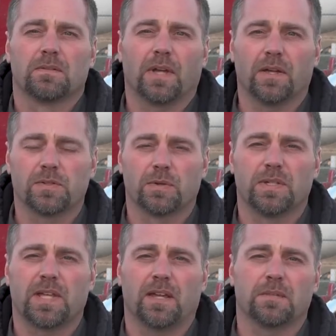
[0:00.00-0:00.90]
Okay, so we
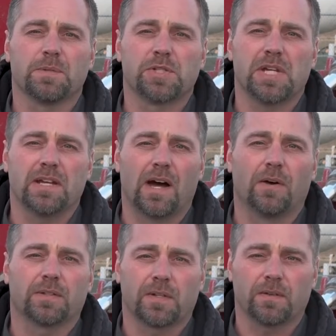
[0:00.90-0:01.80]
take the machine
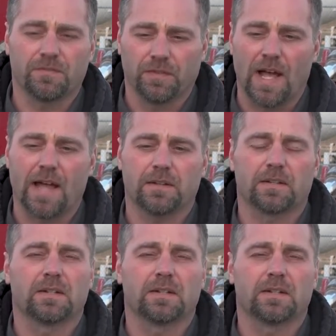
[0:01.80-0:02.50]
out to the flat